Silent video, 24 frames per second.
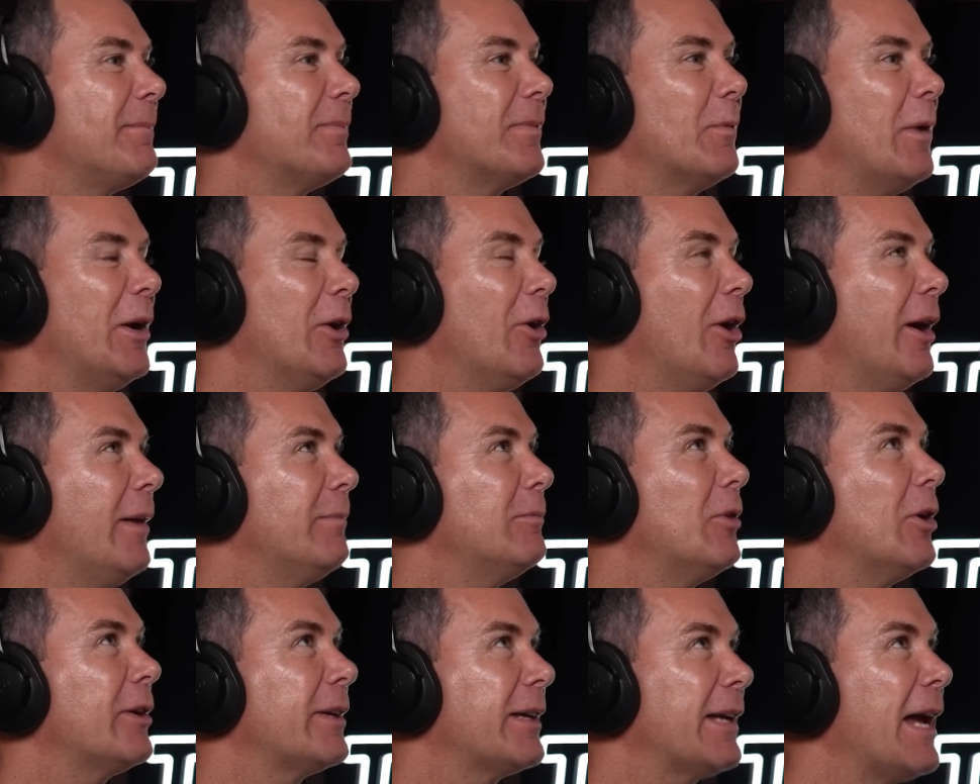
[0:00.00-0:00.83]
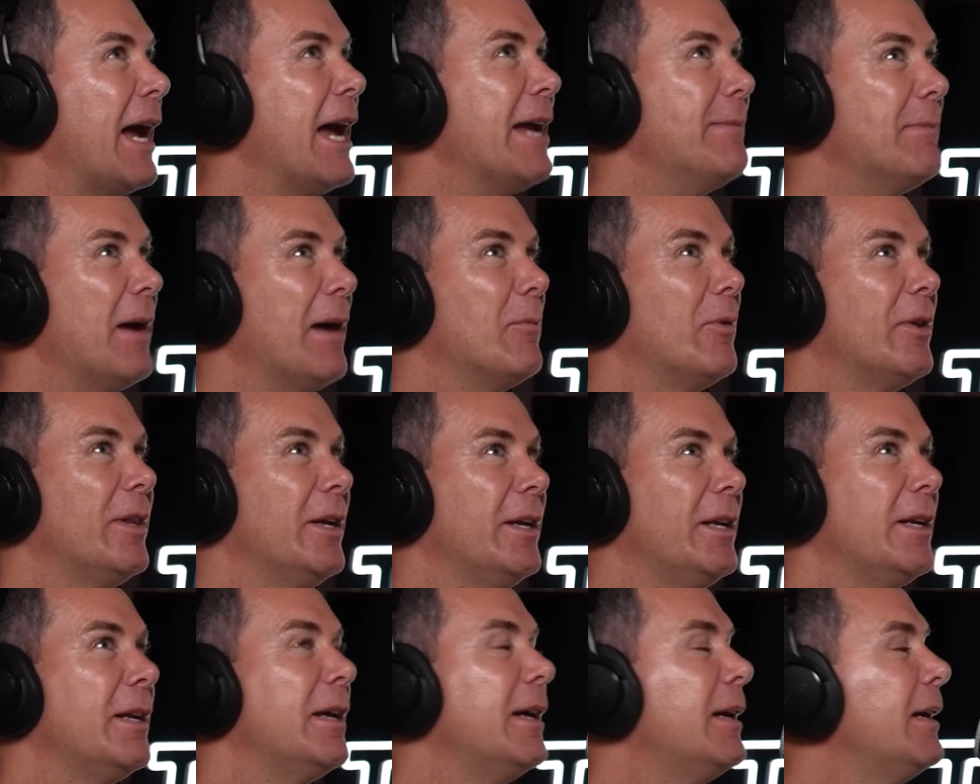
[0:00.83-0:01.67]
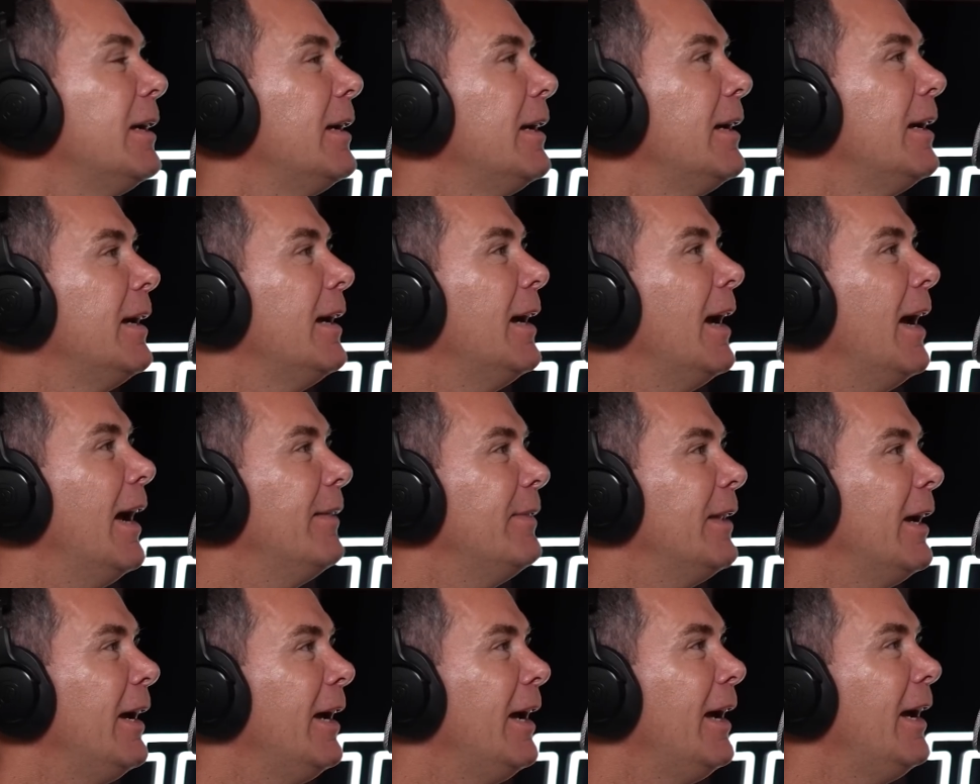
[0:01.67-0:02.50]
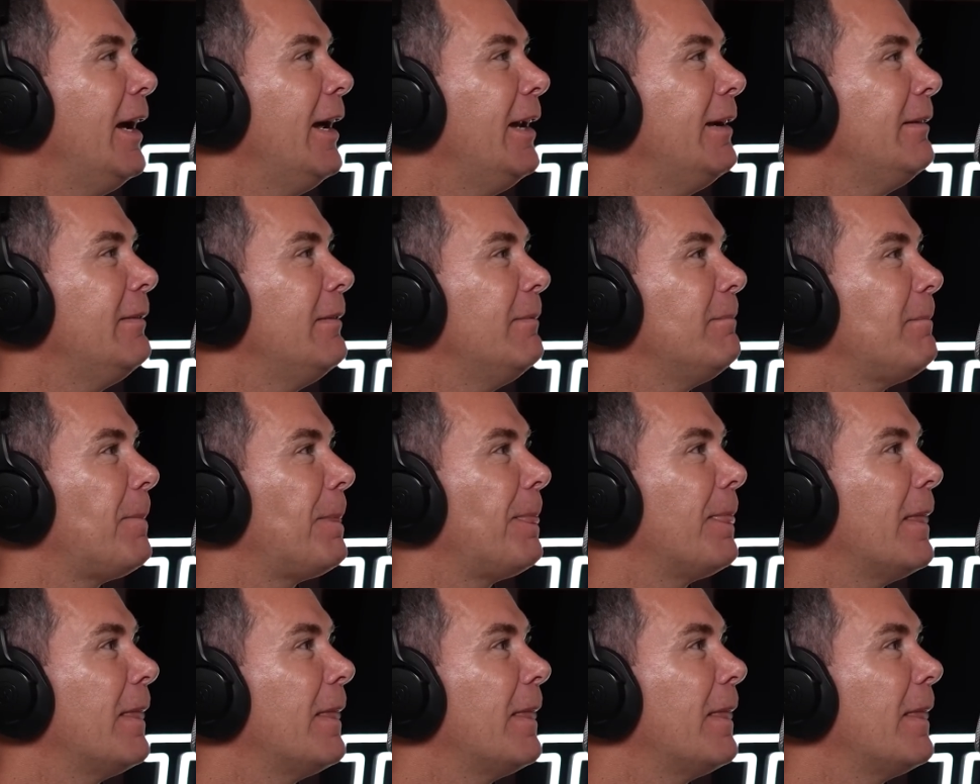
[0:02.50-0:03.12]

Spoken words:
when I came up with it. And then